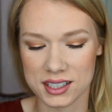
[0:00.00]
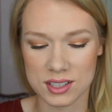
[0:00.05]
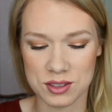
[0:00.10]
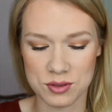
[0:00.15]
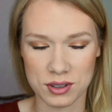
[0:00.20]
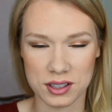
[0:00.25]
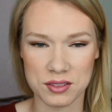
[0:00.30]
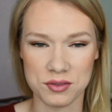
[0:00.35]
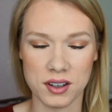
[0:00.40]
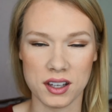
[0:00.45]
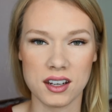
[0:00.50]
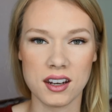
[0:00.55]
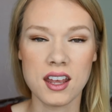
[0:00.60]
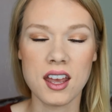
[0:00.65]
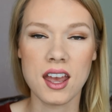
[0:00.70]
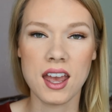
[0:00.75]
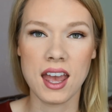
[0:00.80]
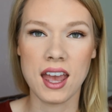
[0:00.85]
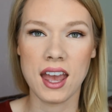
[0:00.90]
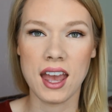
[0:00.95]
it's really fun.
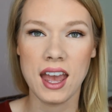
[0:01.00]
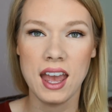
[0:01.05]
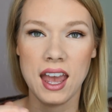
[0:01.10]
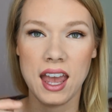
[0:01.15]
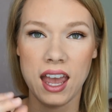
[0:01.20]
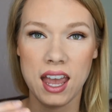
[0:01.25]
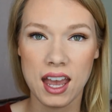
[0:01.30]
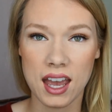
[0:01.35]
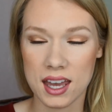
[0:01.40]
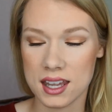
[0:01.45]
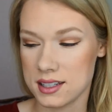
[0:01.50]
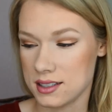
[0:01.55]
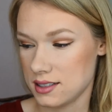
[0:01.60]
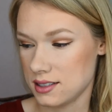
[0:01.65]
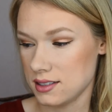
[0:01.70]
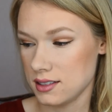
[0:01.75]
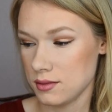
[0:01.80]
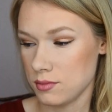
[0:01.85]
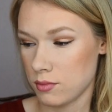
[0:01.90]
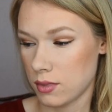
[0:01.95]
And
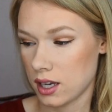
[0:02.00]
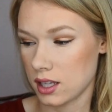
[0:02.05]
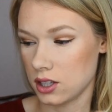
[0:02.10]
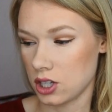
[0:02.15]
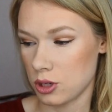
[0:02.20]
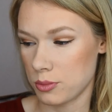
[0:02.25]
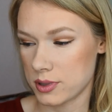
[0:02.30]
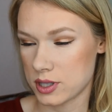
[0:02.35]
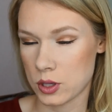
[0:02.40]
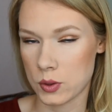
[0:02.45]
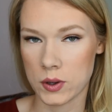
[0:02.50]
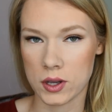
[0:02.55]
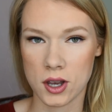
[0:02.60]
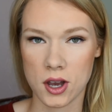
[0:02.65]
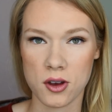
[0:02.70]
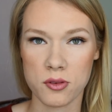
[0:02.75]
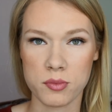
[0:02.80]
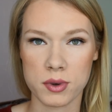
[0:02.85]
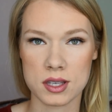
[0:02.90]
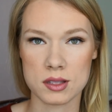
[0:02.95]
my alarm is going
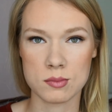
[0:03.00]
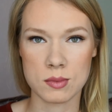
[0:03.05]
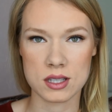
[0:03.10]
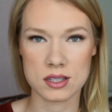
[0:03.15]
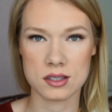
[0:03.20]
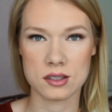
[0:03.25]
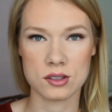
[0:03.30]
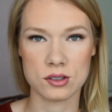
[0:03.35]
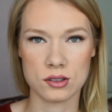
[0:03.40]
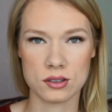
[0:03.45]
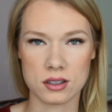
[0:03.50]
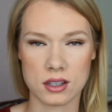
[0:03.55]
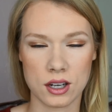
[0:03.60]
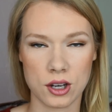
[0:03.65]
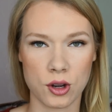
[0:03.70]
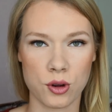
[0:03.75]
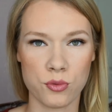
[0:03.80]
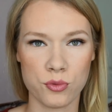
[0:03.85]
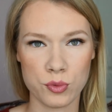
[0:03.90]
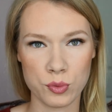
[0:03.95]
off because my sister's
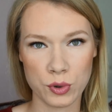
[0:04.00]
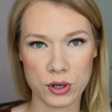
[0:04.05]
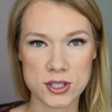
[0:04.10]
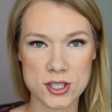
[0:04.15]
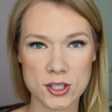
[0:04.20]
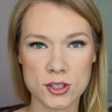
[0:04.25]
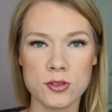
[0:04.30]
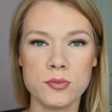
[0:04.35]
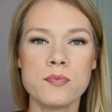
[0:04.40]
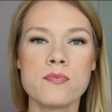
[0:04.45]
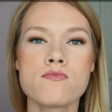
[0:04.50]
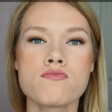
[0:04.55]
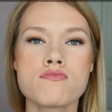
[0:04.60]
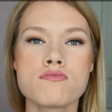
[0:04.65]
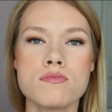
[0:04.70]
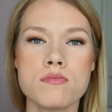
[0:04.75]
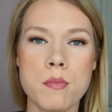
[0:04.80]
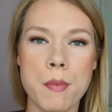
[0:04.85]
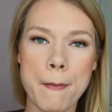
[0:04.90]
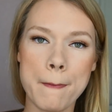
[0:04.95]
getting home from work soon.
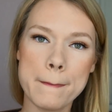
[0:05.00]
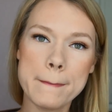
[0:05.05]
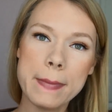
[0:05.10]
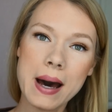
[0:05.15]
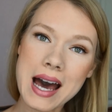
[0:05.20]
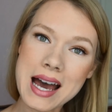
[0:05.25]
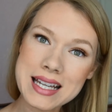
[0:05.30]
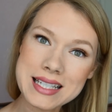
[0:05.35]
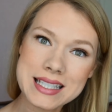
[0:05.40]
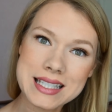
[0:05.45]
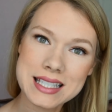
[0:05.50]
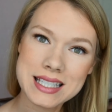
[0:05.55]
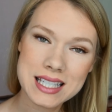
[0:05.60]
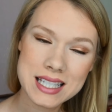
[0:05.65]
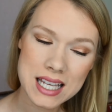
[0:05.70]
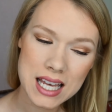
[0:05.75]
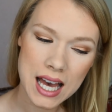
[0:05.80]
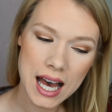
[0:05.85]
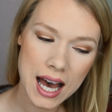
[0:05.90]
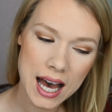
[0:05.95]
But
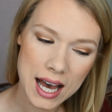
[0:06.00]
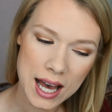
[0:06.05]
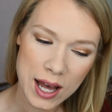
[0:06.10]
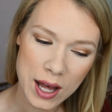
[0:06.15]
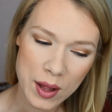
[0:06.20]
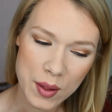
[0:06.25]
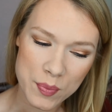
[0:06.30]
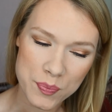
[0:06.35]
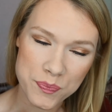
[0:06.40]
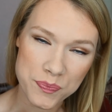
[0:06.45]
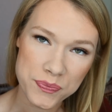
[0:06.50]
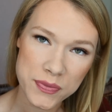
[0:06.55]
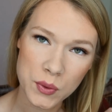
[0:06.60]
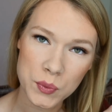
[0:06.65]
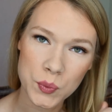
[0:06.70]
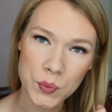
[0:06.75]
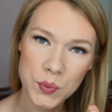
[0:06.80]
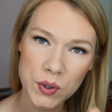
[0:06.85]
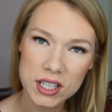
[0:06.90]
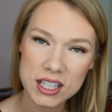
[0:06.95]

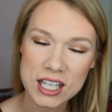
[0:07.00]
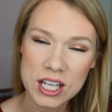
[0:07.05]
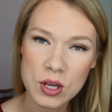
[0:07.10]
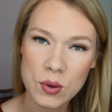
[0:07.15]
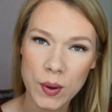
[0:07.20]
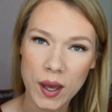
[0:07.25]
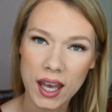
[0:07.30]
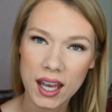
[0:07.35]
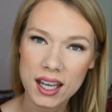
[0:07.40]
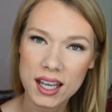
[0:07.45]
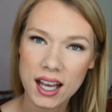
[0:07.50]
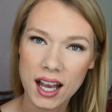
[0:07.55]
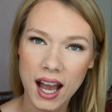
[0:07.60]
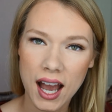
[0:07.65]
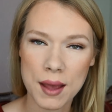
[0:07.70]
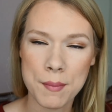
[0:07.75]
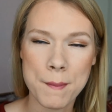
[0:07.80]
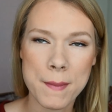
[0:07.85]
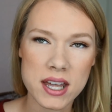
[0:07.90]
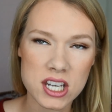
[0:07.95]
really quick,
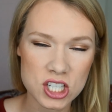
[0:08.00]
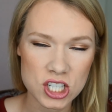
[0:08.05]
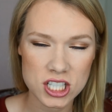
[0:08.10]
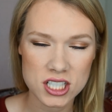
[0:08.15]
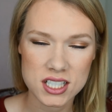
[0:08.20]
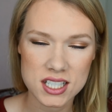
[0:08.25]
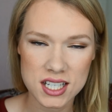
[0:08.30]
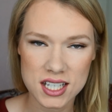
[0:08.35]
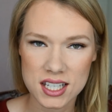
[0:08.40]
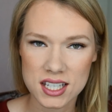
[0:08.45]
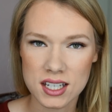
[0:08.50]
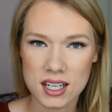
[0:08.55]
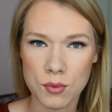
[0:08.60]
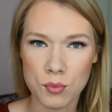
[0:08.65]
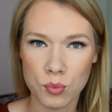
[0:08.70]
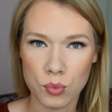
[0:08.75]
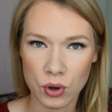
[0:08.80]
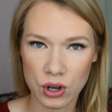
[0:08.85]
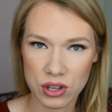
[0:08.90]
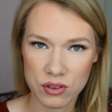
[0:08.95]
I mentioned it
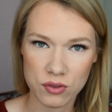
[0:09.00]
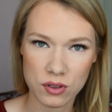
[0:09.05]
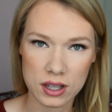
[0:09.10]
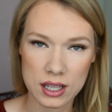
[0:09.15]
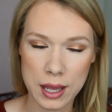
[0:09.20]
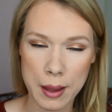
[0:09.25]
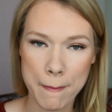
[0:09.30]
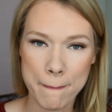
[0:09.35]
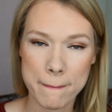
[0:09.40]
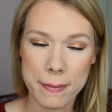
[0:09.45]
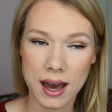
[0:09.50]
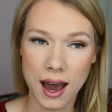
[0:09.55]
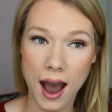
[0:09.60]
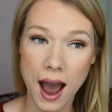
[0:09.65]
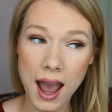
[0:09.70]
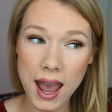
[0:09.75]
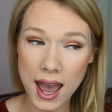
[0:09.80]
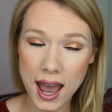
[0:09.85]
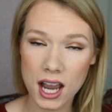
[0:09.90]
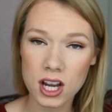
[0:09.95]
briefly, but
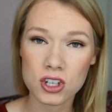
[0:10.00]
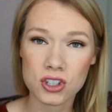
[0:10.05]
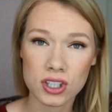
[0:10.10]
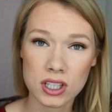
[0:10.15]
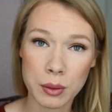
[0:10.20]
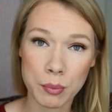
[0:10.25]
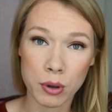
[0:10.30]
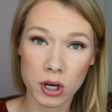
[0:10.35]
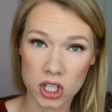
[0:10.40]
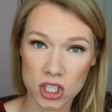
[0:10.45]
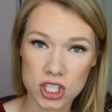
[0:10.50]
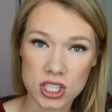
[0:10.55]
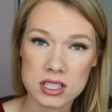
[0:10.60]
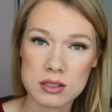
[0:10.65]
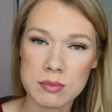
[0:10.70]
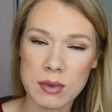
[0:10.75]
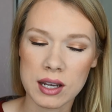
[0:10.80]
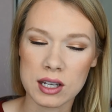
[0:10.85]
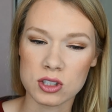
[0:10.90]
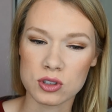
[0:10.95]
I actually purchased
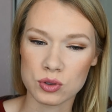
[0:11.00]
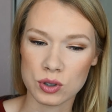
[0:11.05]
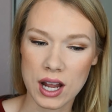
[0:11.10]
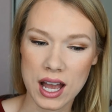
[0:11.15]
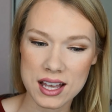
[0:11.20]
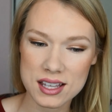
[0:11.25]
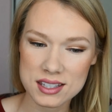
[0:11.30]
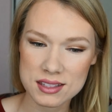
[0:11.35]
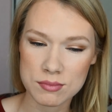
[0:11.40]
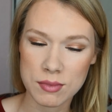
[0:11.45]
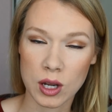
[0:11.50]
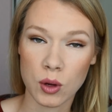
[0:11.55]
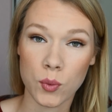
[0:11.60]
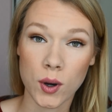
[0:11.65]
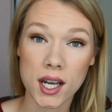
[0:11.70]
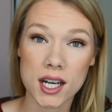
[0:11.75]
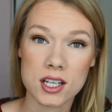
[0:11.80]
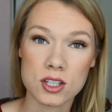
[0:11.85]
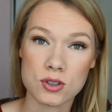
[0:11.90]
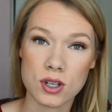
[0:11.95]
my dress, my
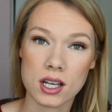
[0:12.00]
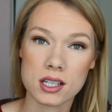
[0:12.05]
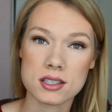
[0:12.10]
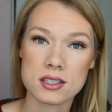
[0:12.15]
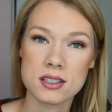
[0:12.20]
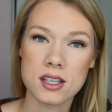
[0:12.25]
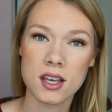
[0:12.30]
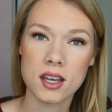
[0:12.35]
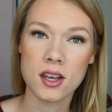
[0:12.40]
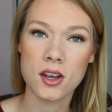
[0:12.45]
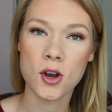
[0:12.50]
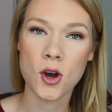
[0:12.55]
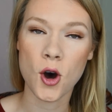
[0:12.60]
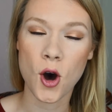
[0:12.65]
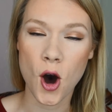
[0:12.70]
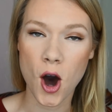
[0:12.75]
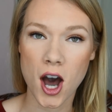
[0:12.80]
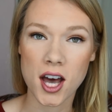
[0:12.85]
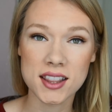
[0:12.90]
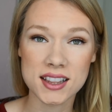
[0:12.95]
wedding dress,
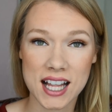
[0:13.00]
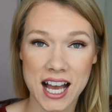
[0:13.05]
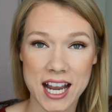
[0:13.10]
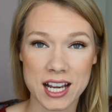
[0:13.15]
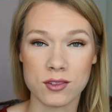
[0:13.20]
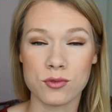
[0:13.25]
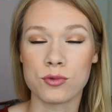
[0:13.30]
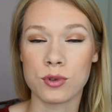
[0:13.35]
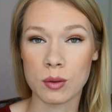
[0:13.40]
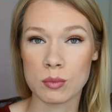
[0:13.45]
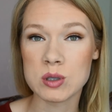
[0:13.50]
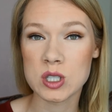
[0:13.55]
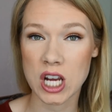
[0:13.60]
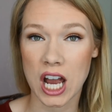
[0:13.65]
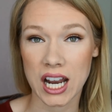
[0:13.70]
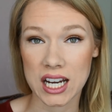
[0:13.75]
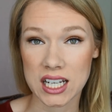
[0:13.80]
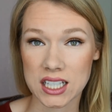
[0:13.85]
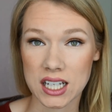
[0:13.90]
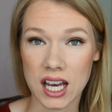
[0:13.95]
online from
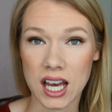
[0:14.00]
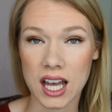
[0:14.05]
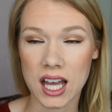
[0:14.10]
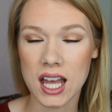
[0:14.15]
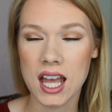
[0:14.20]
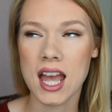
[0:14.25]
China,